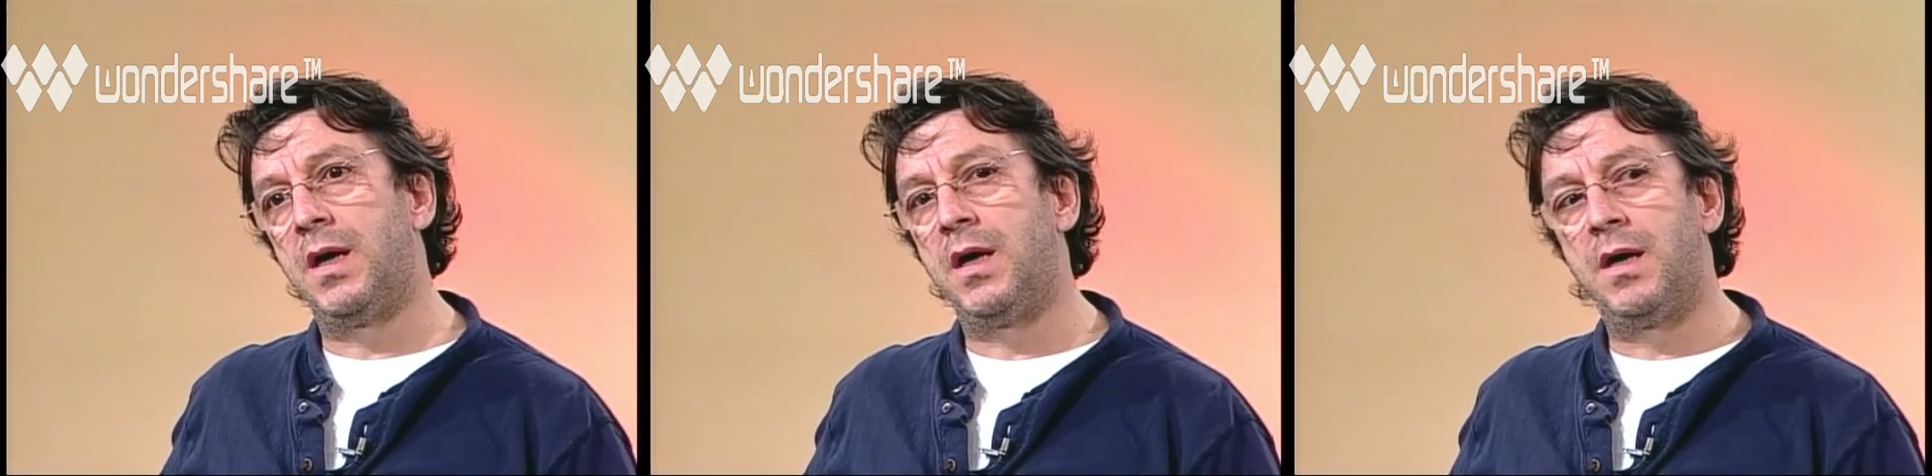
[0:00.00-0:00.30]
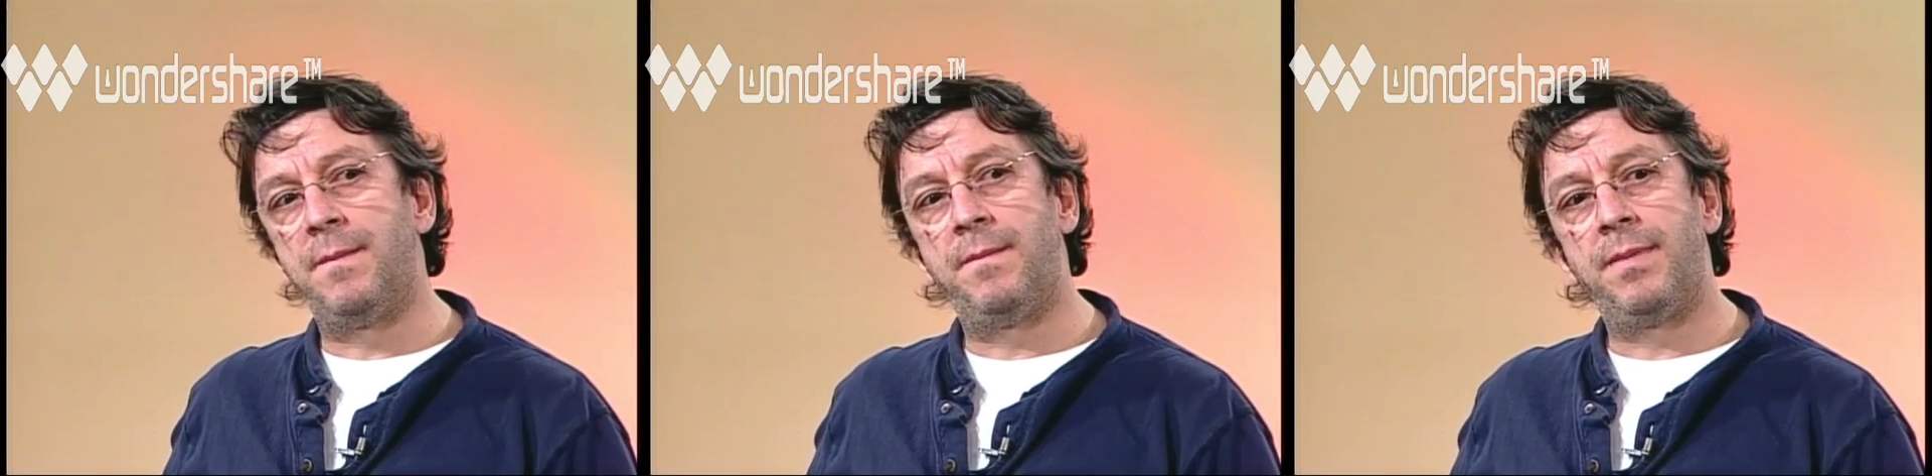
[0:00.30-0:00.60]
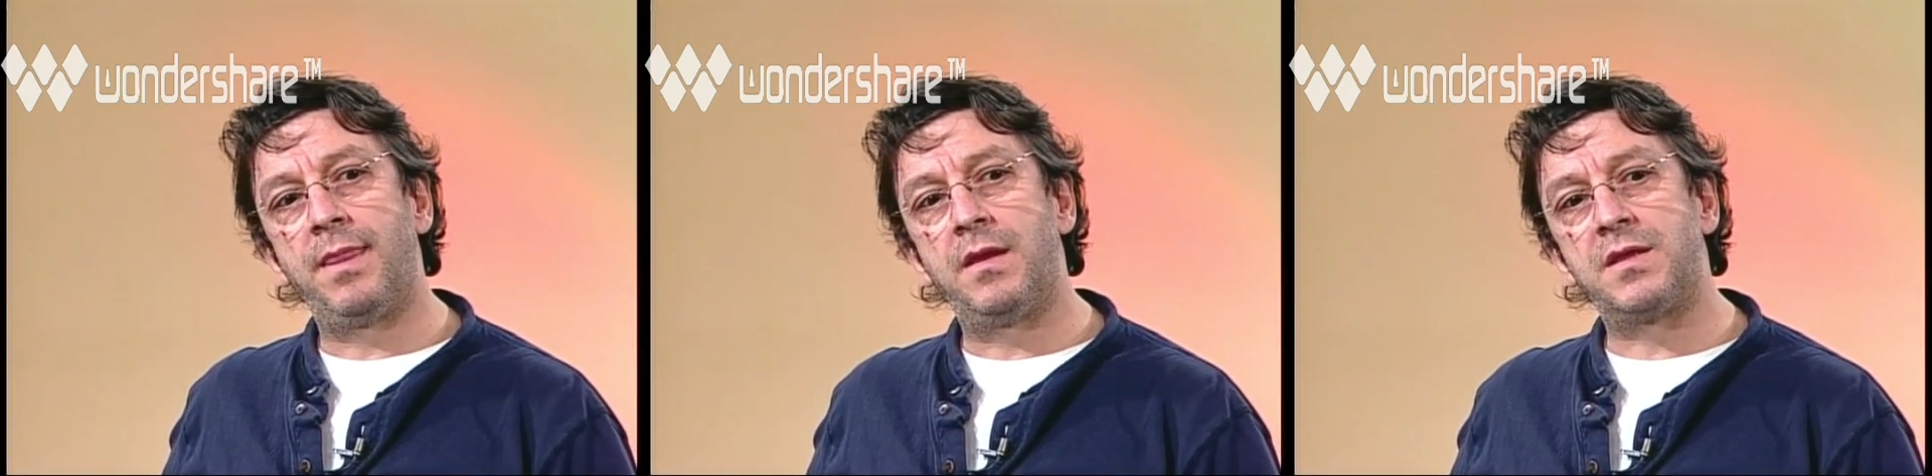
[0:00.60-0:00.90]

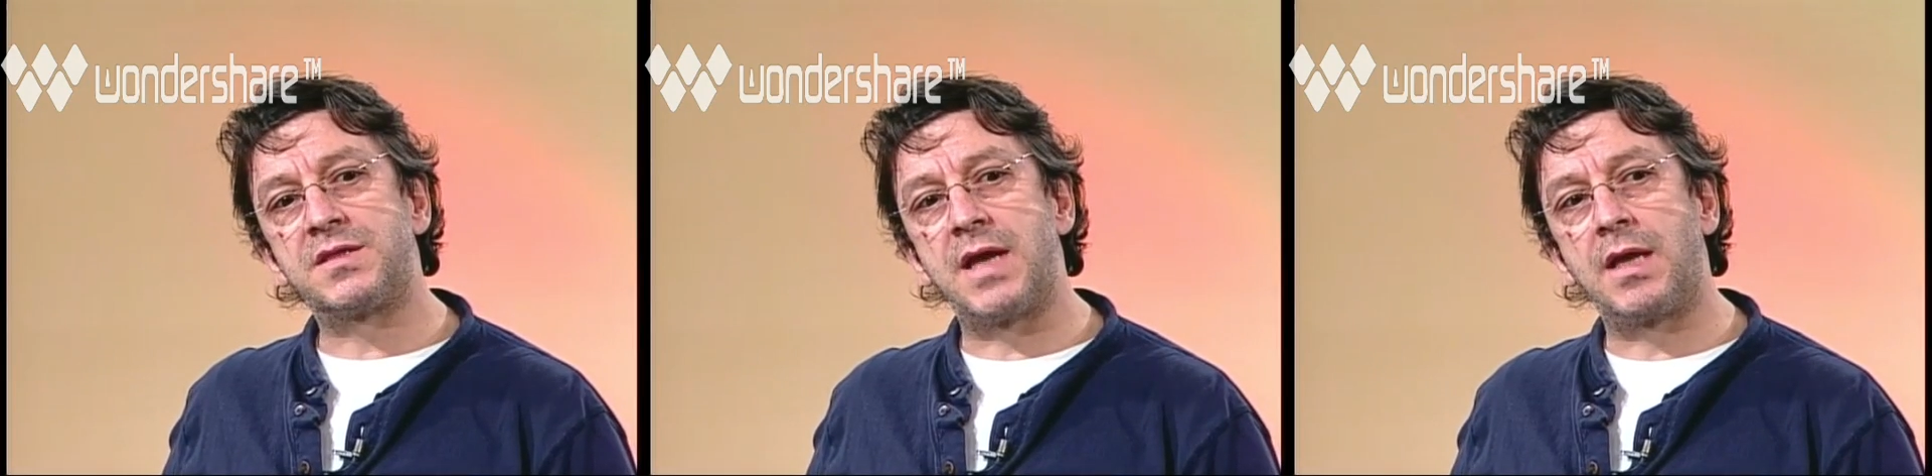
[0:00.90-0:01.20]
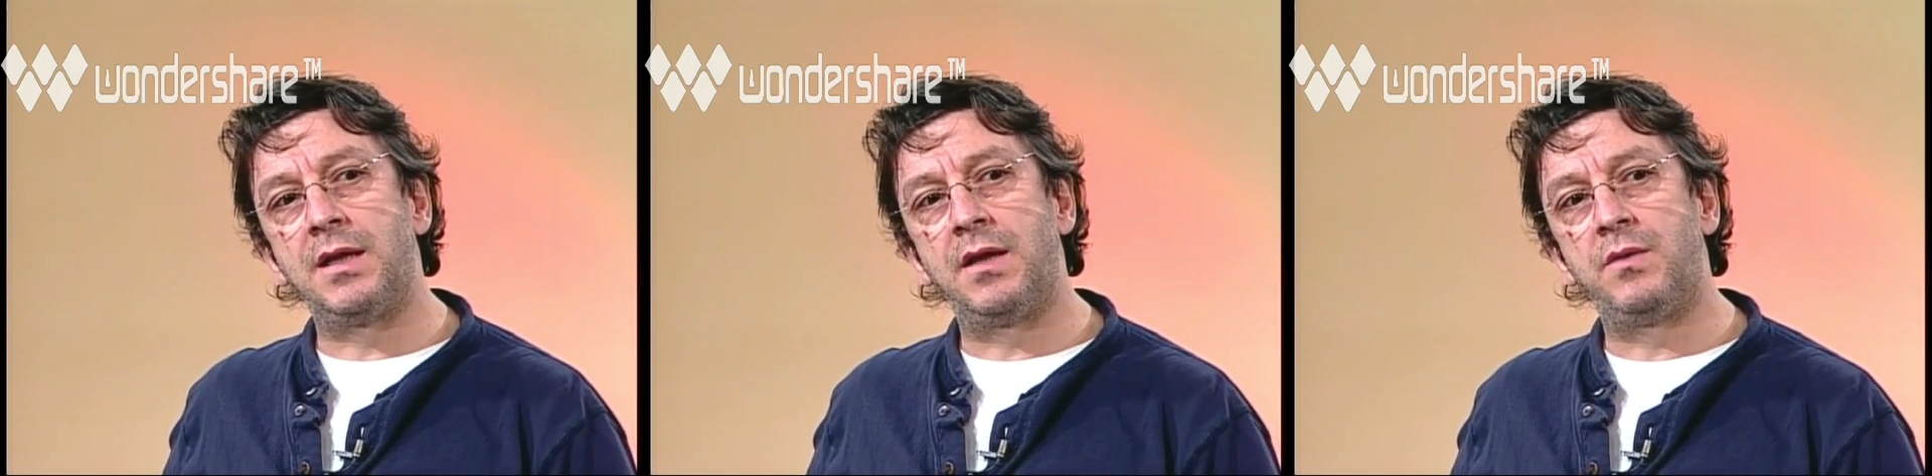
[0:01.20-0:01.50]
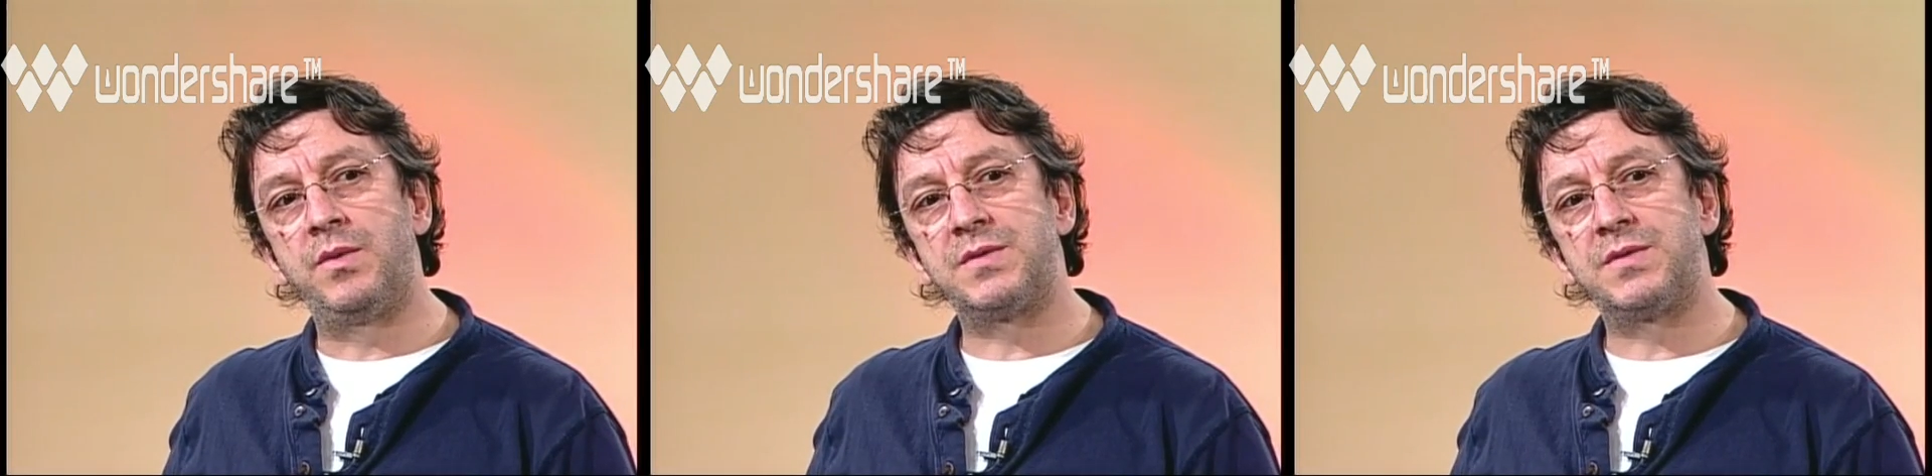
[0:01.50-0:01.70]
The second letter